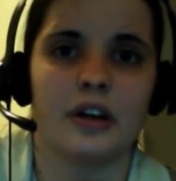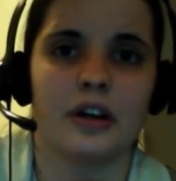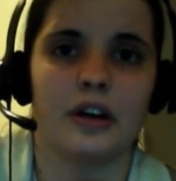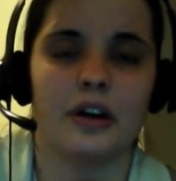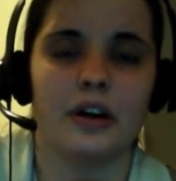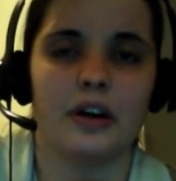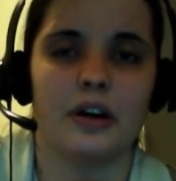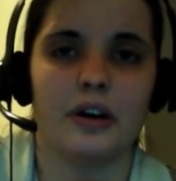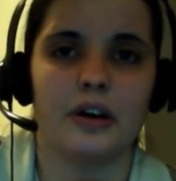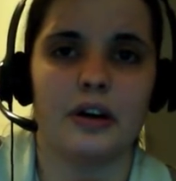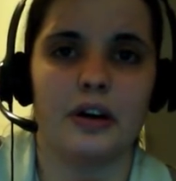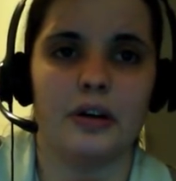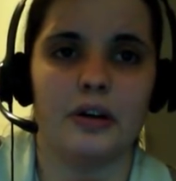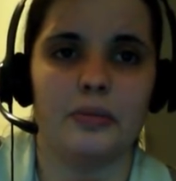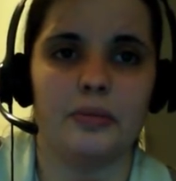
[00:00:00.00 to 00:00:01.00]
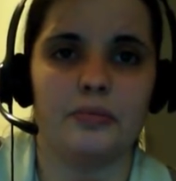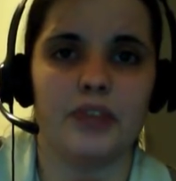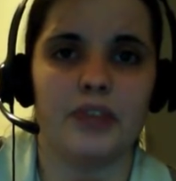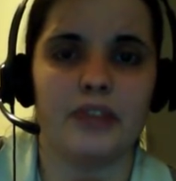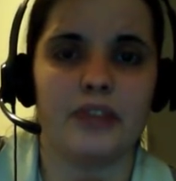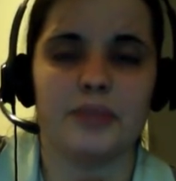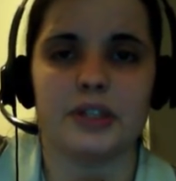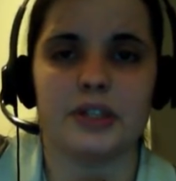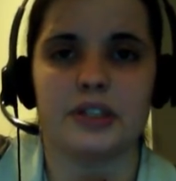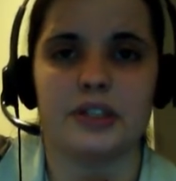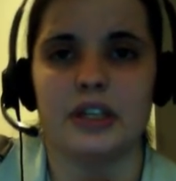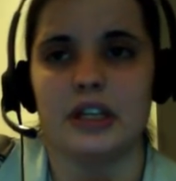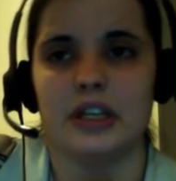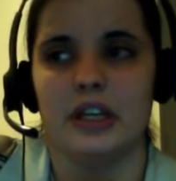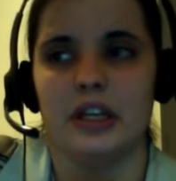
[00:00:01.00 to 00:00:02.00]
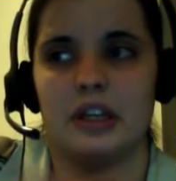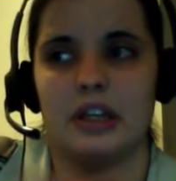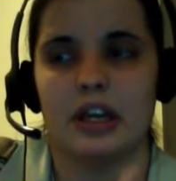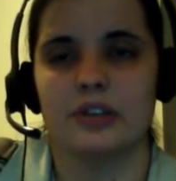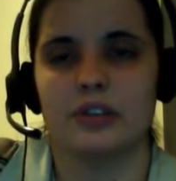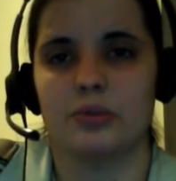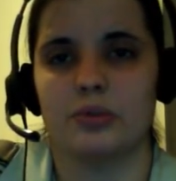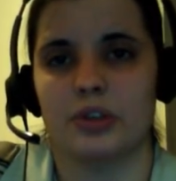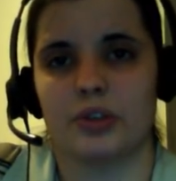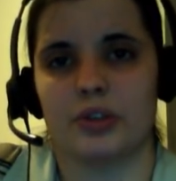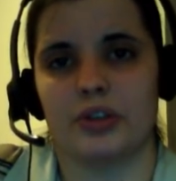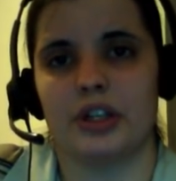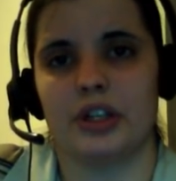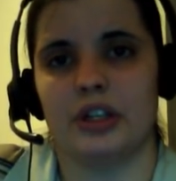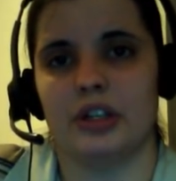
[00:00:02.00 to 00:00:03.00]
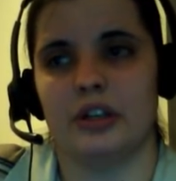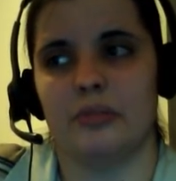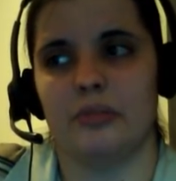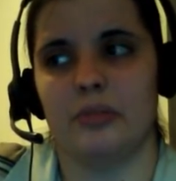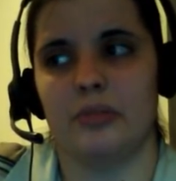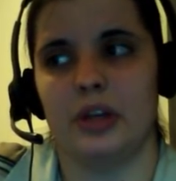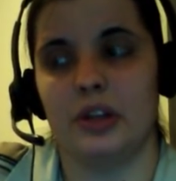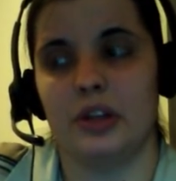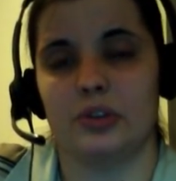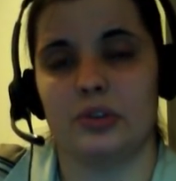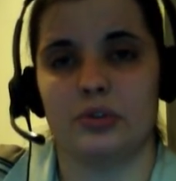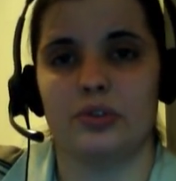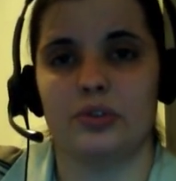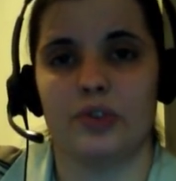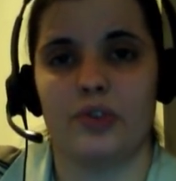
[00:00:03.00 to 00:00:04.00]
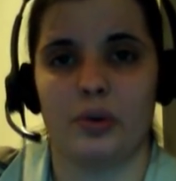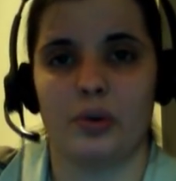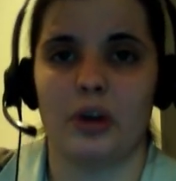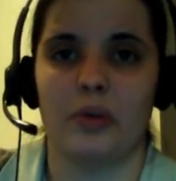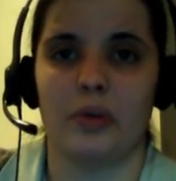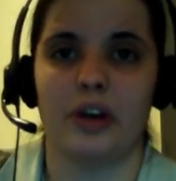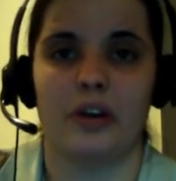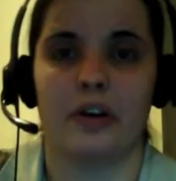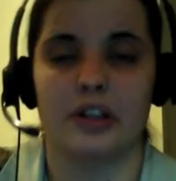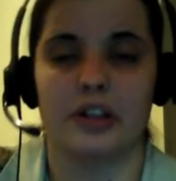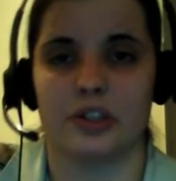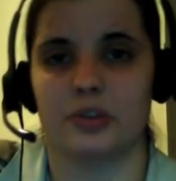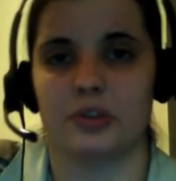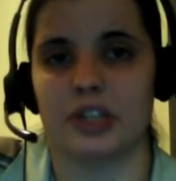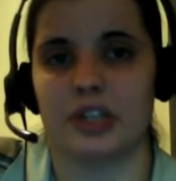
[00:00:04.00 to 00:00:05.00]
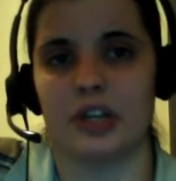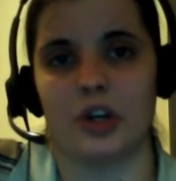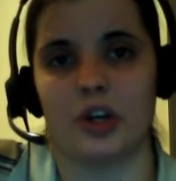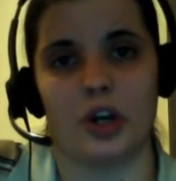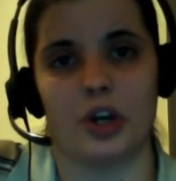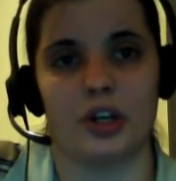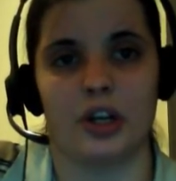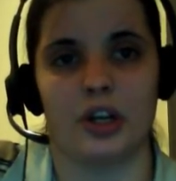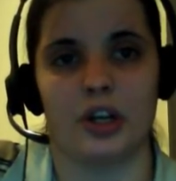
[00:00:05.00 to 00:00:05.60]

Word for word: They've been sneaking that sort of curriculum in the schools for quite a while now, as well as kindergarten.